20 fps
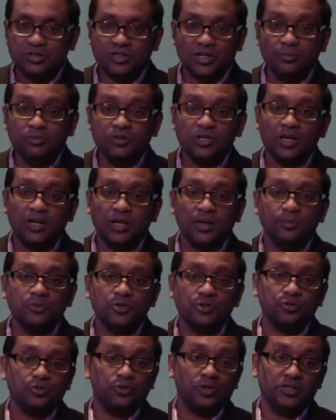
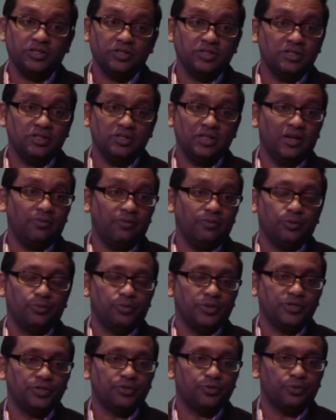Sometimes trust is never
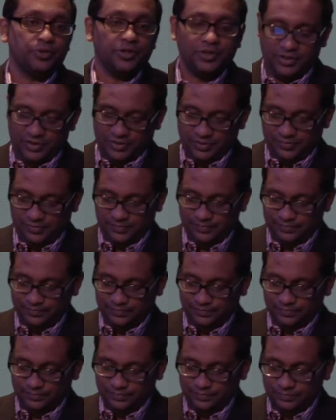restored,
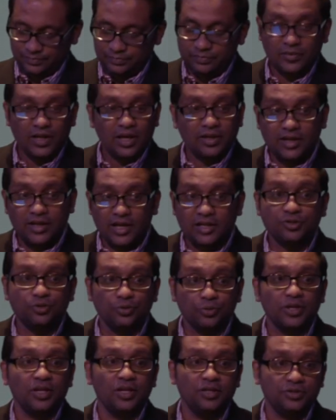and that's
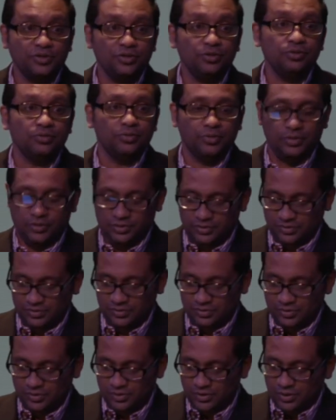okay too.
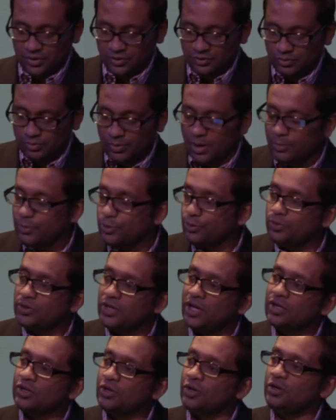Remember, we're
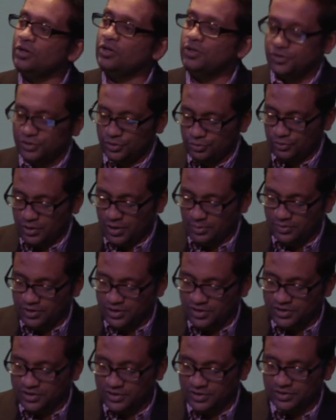not called to
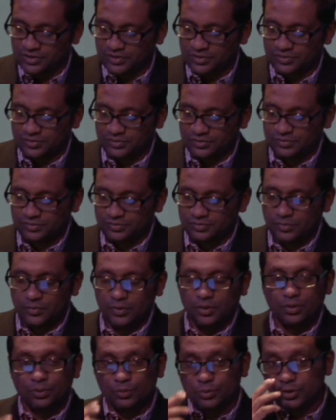amnesia,
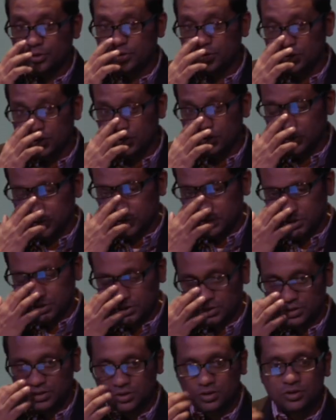we're called
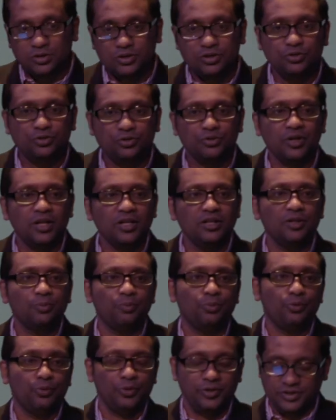to drain the
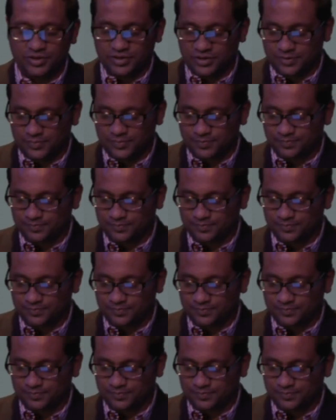poison.